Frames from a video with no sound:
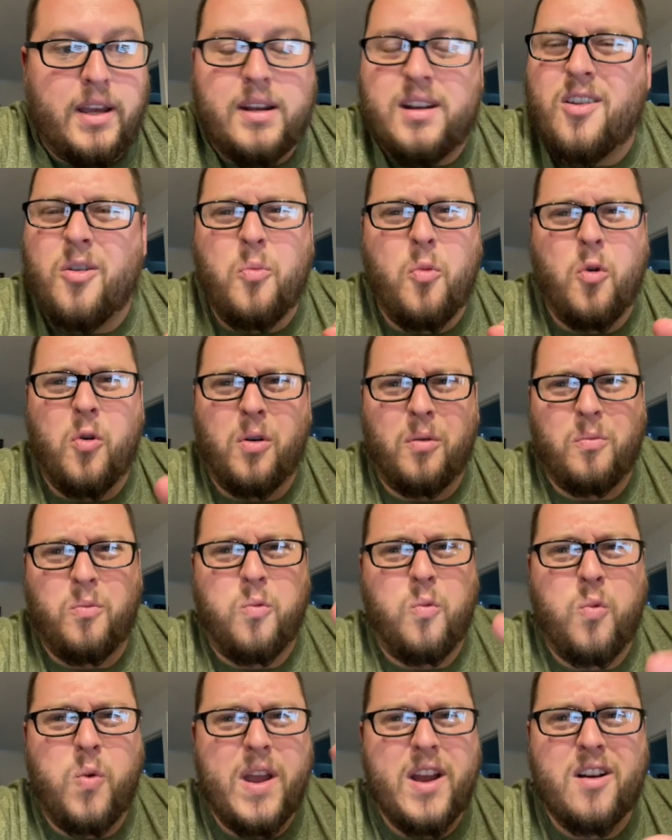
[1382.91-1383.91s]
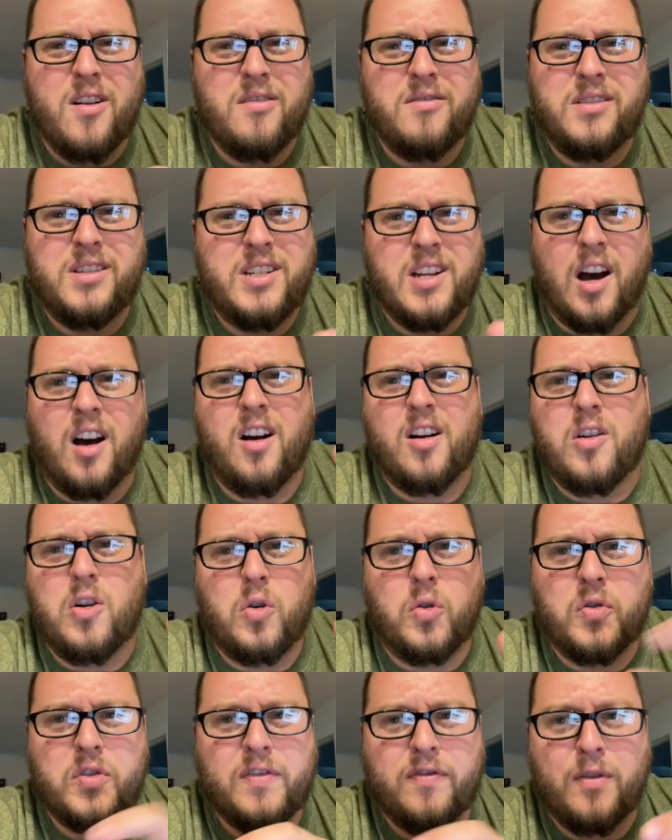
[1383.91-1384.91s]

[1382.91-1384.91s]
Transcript: No more weird dongles